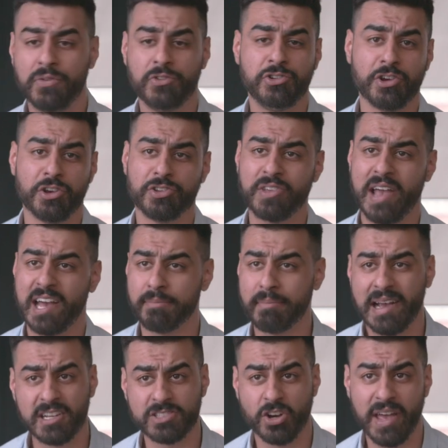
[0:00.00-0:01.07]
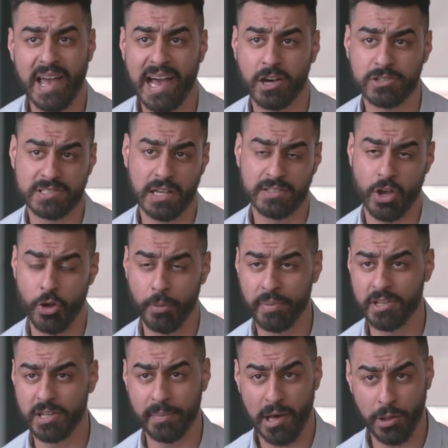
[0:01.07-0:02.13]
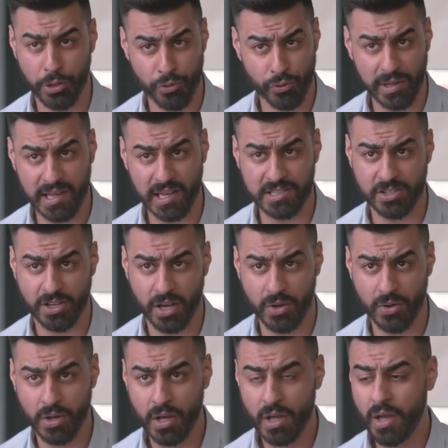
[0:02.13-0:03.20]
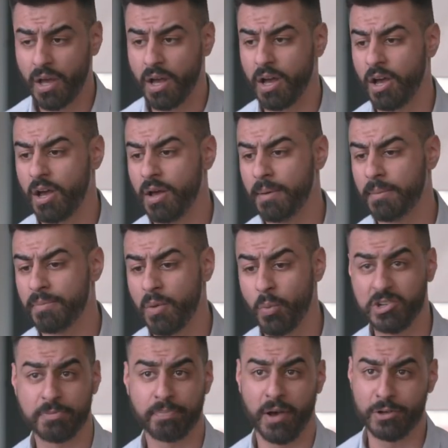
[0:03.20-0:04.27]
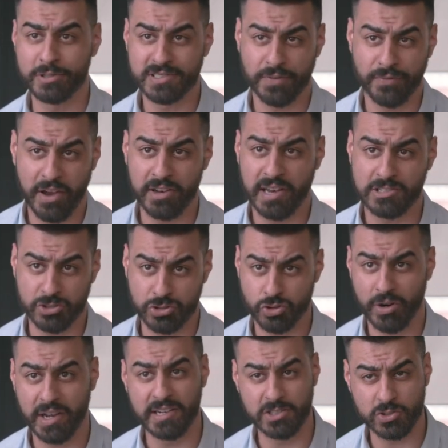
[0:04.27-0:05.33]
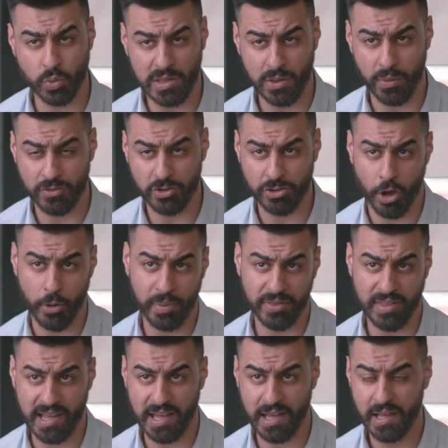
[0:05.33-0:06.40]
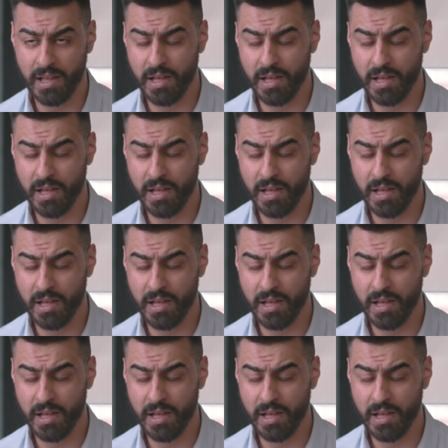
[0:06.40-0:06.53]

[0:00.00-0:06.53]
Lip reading: We've just had McIntyre House that's opened about 3 years ago, which boasts the financial trading suite that we've just opened there